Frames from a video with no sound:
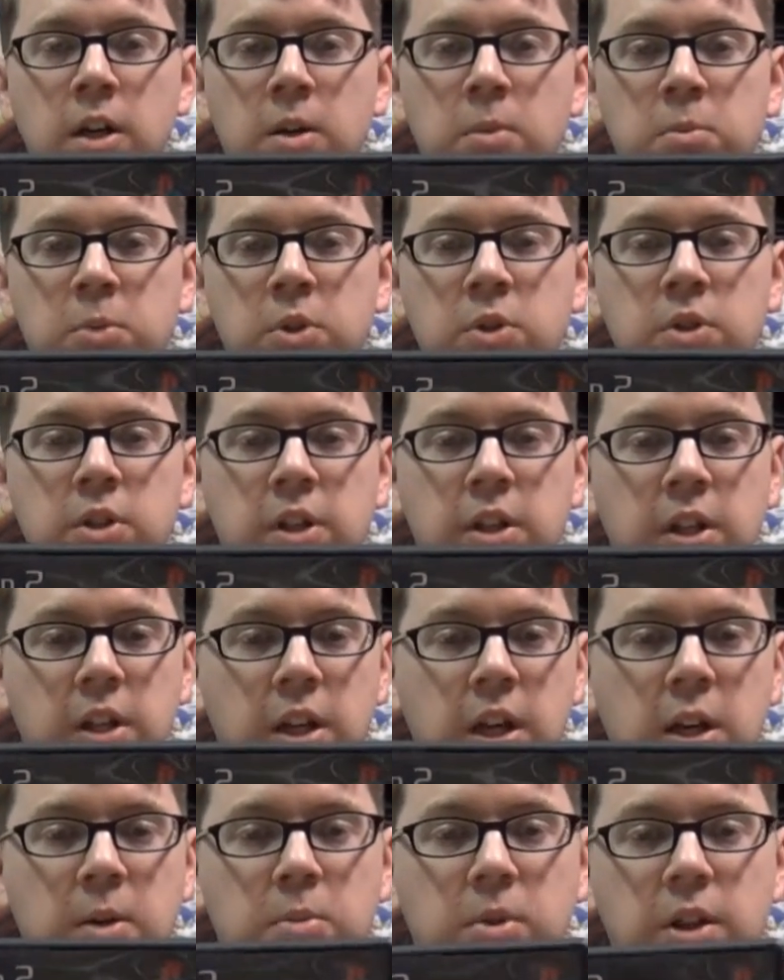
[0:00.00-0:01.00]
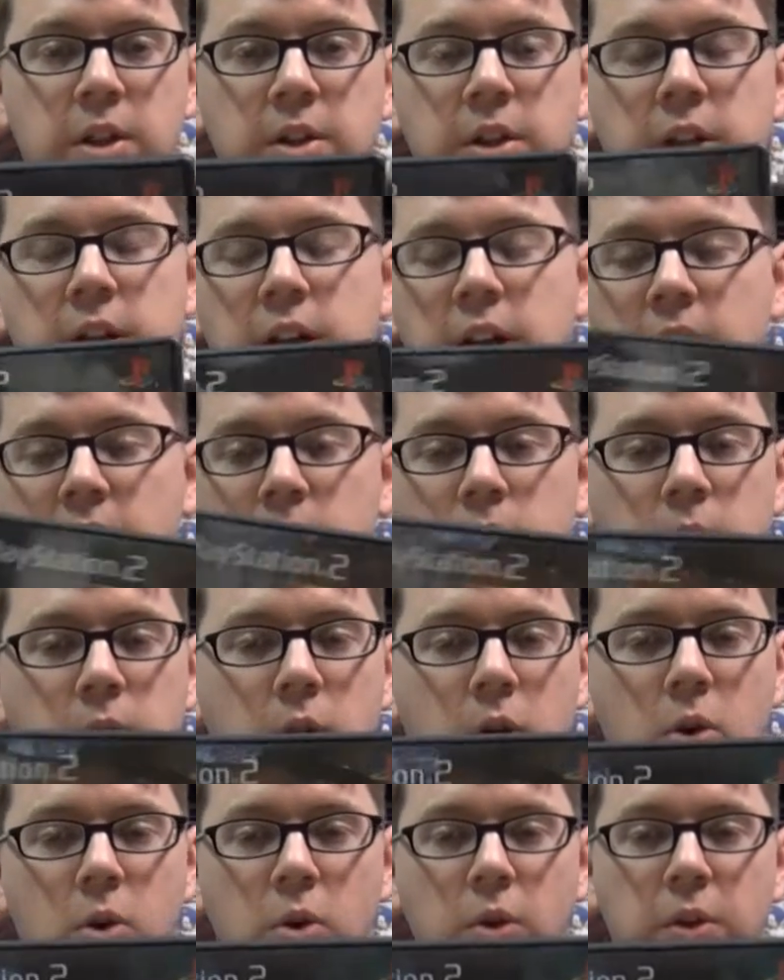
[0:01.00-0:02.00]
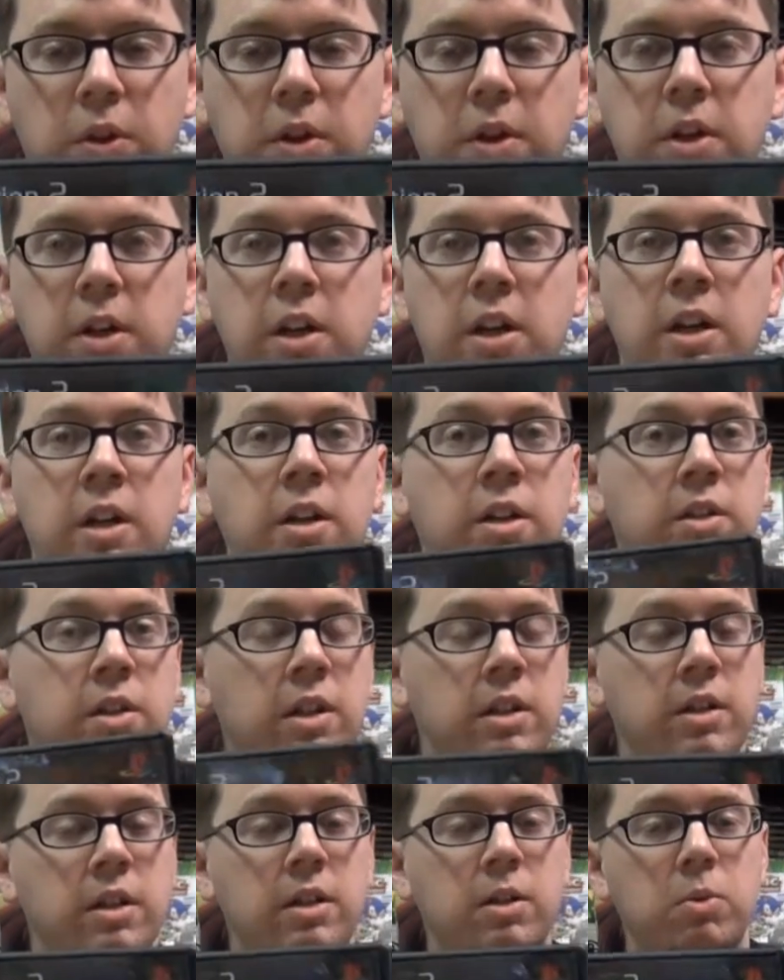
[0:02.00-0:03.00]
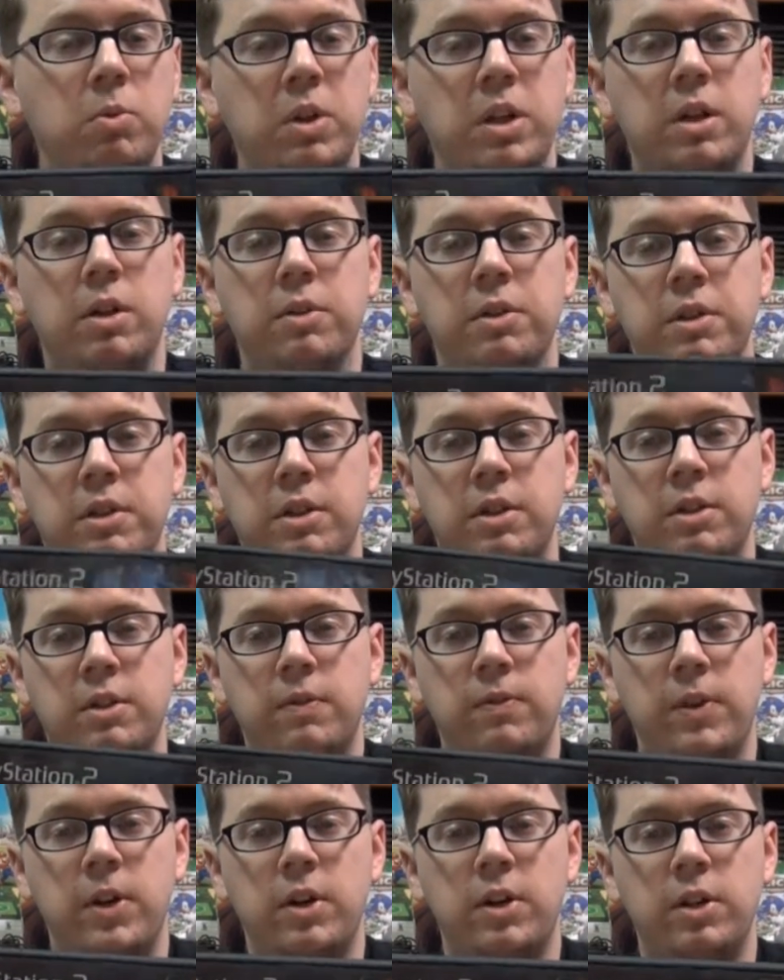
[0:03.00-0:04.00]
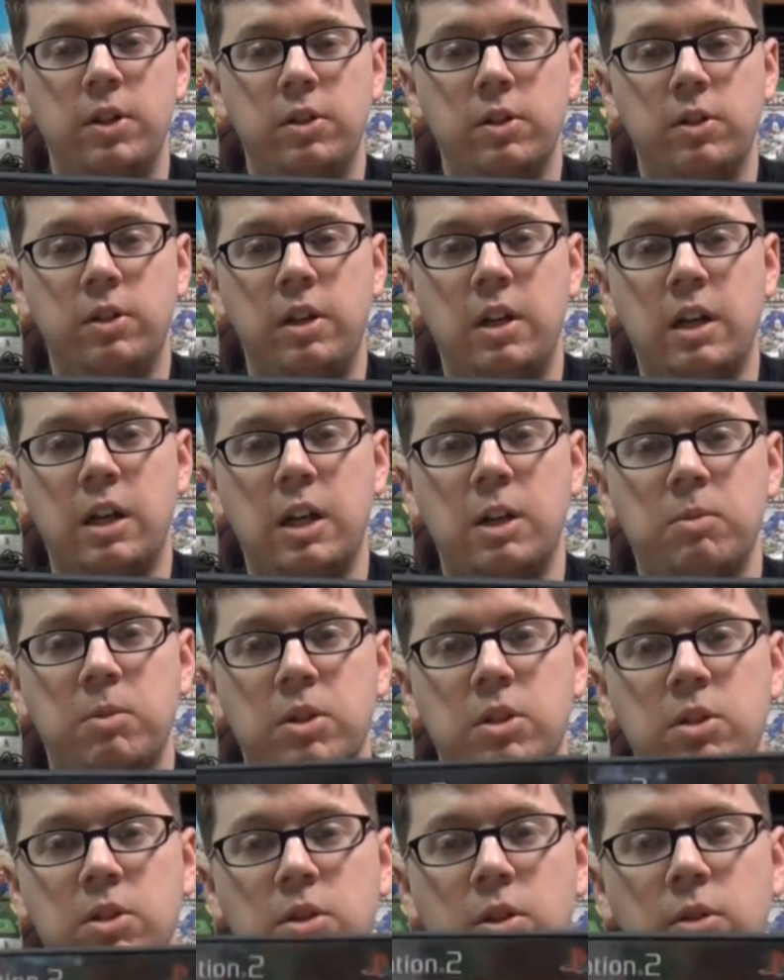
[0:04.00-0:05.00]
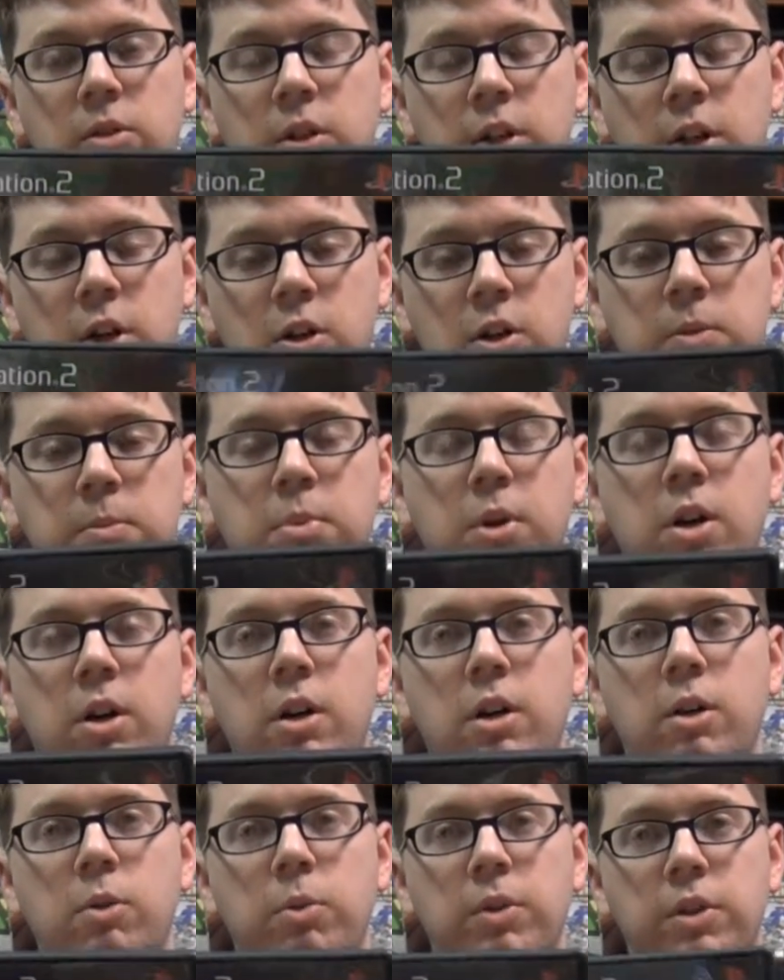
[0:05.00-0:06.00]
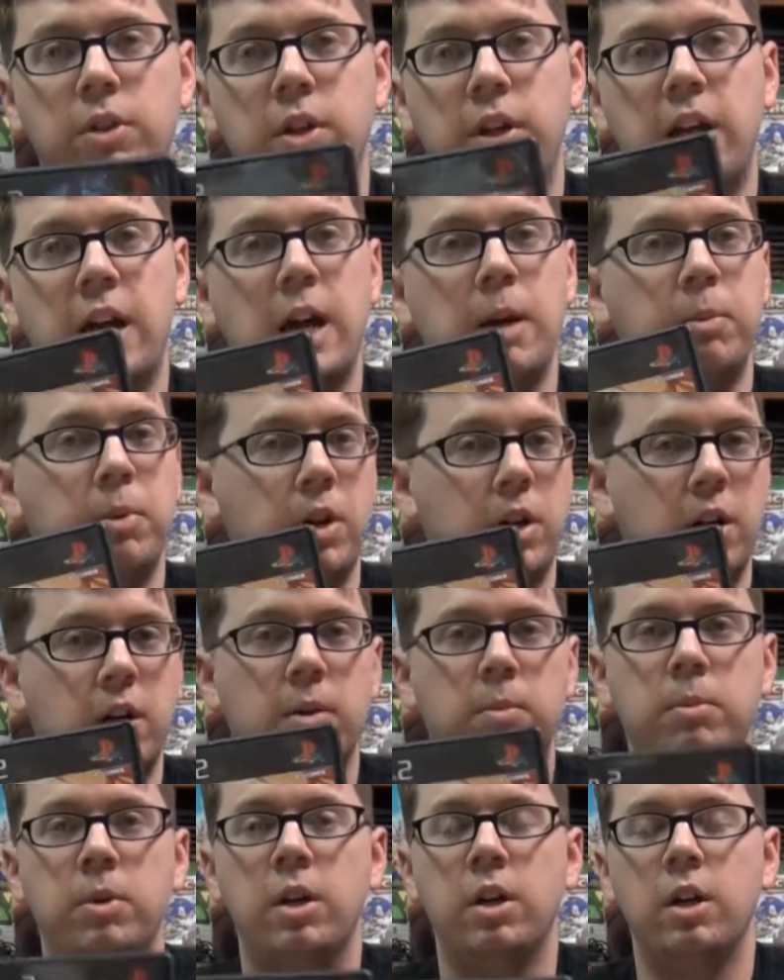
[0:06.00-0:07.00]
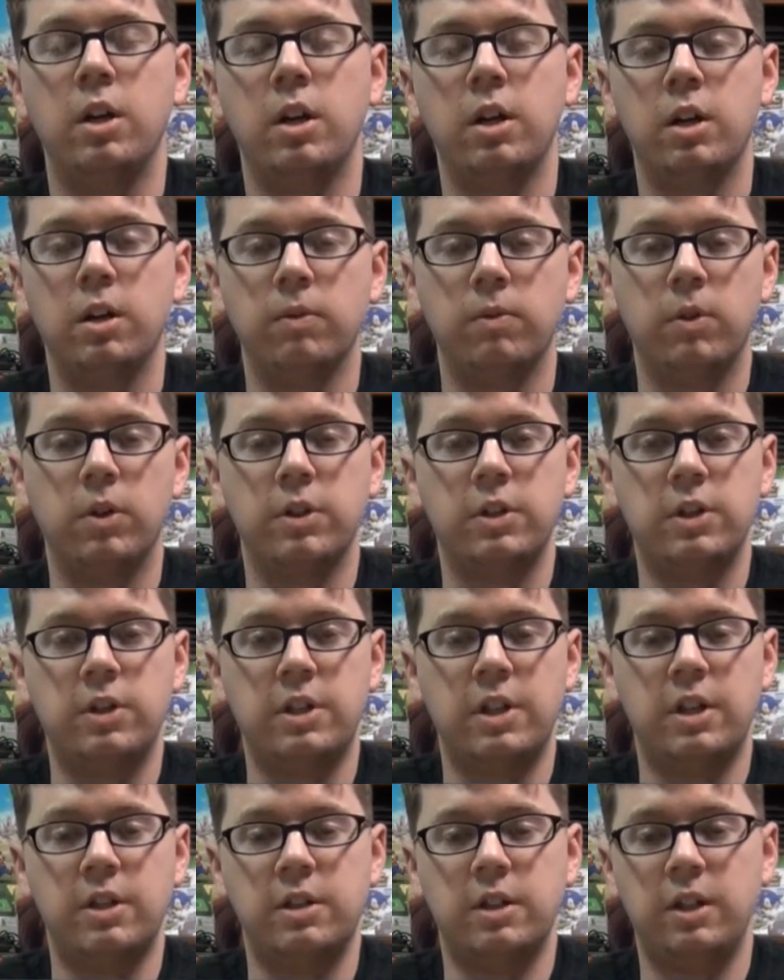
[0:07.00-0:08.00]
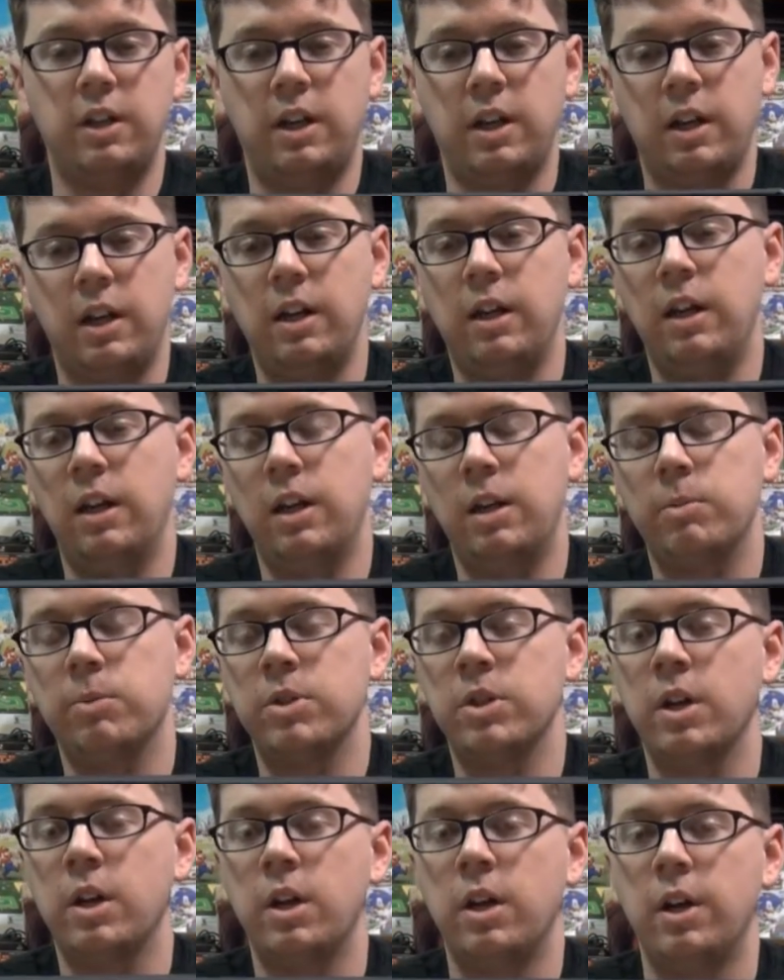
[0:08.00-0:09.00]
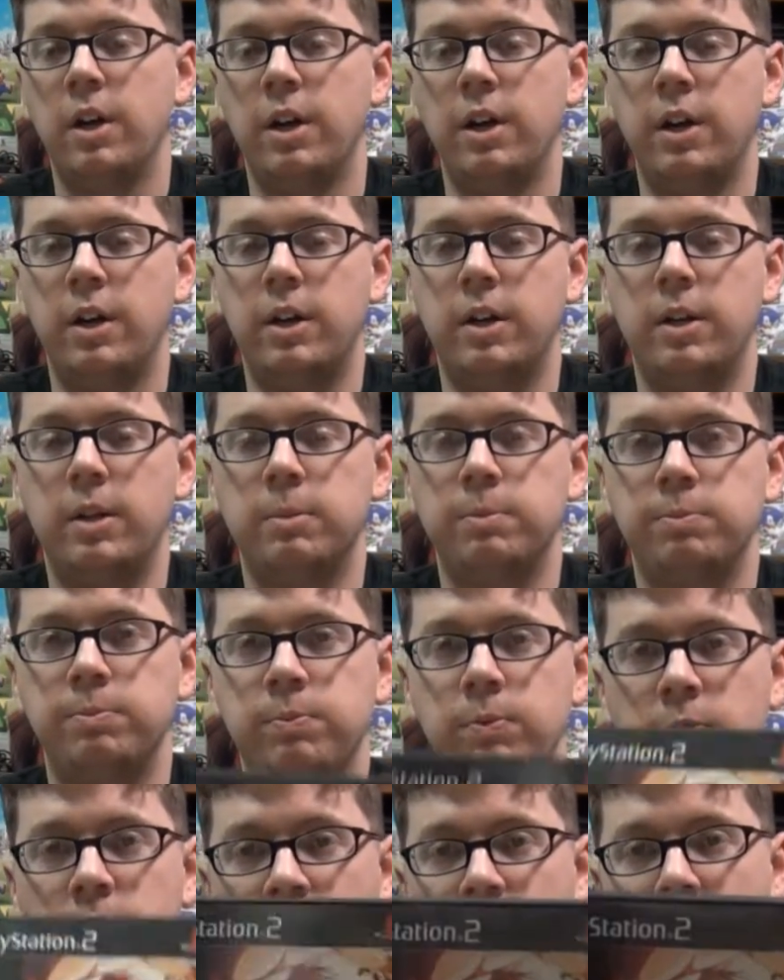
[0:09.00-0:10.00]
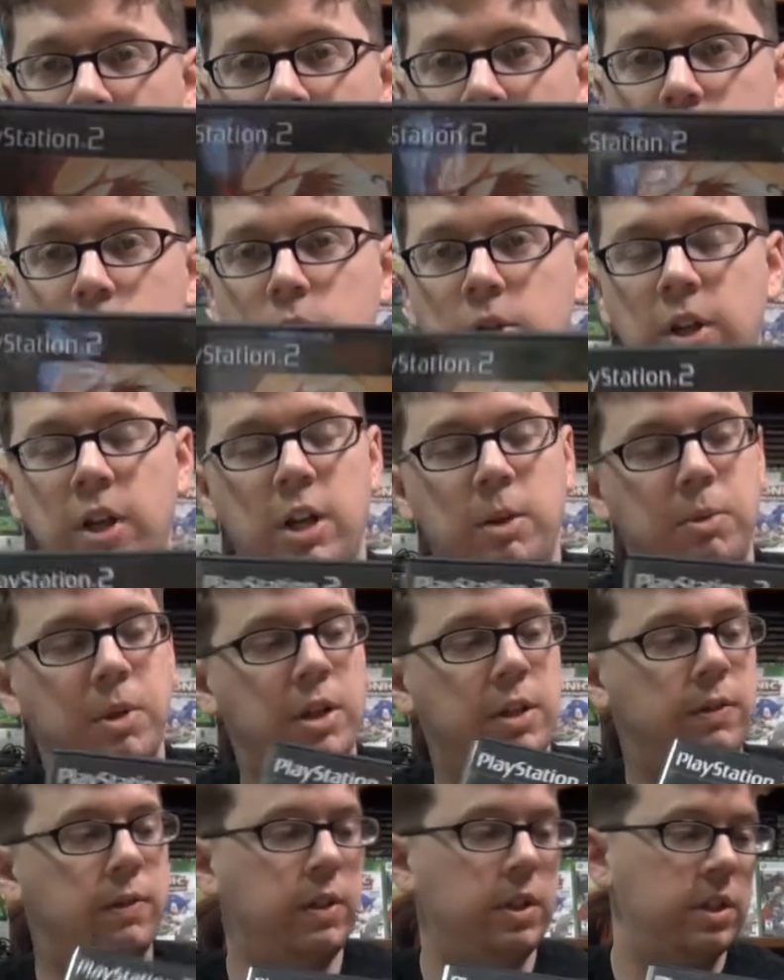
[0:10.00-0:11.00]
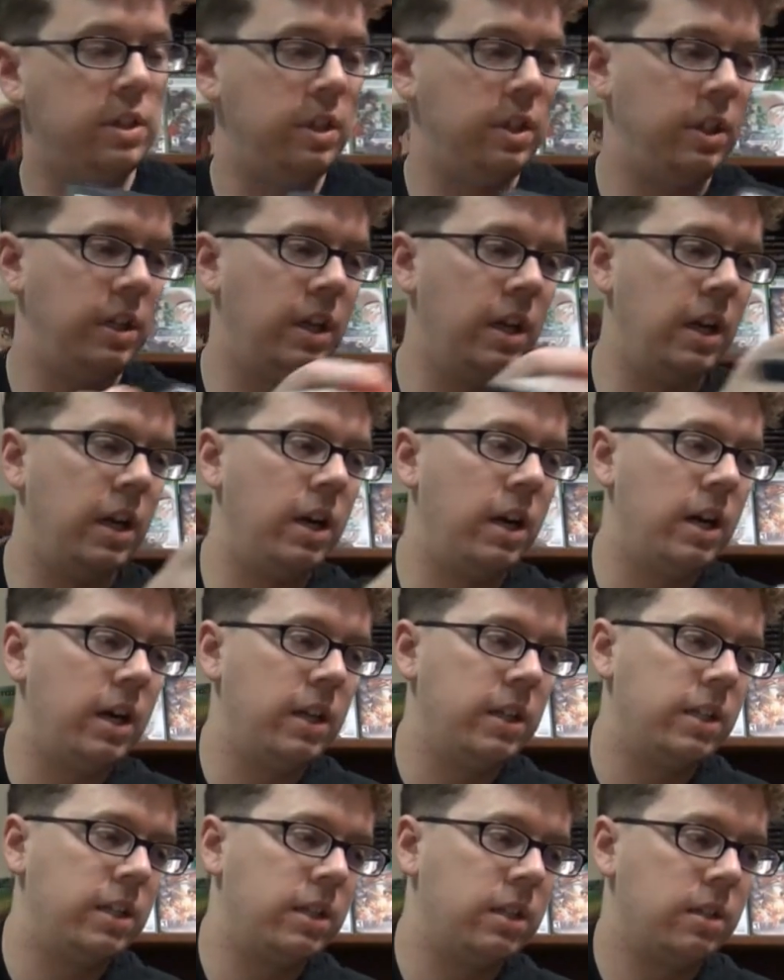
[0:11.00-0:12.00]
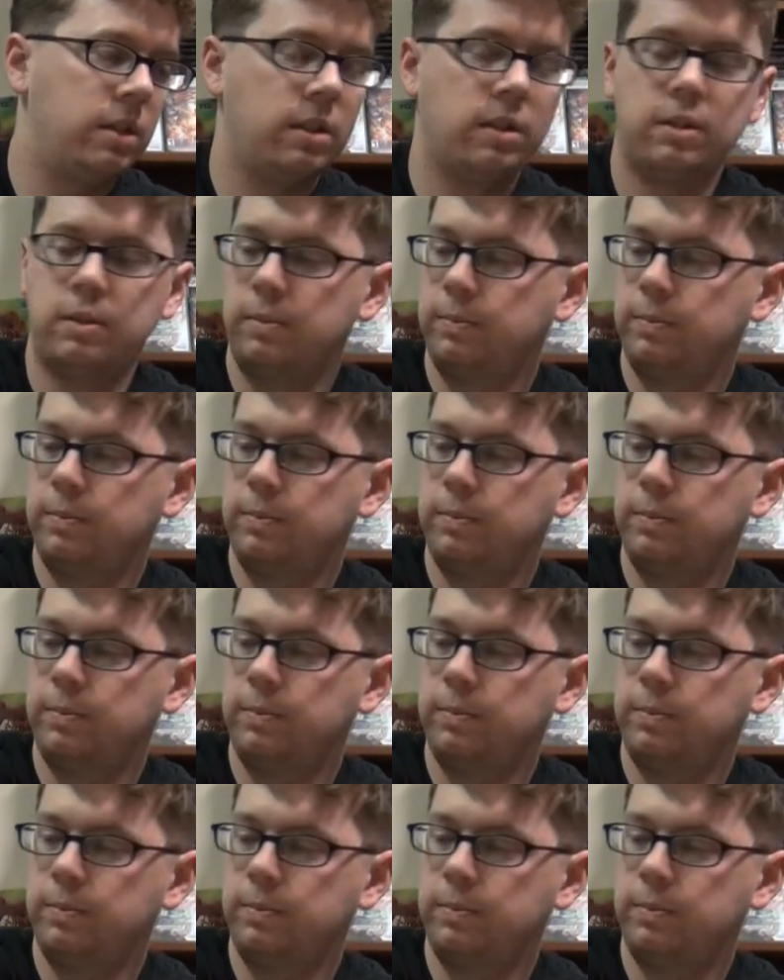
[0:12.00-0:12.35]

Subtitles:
music and gameplay. They handled the whole thing, and they did it well. This is a very good game. It's certainly on par with the Capcom versus SNK games. Very cool game, SVC Chaos.